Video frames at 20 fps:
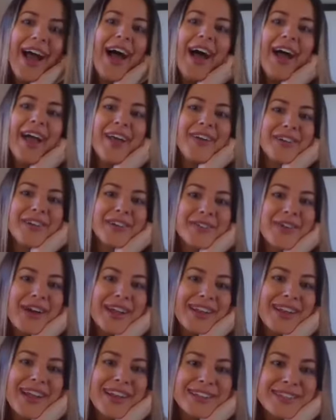
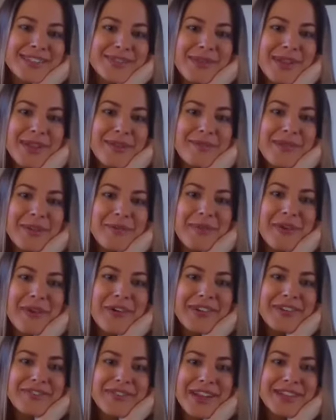I'd like to be a bit
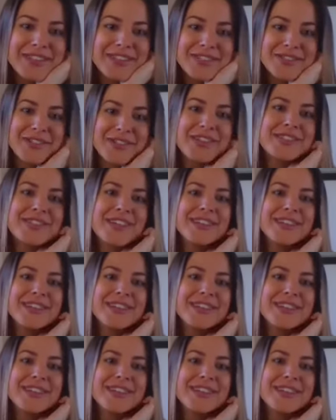more adventurous.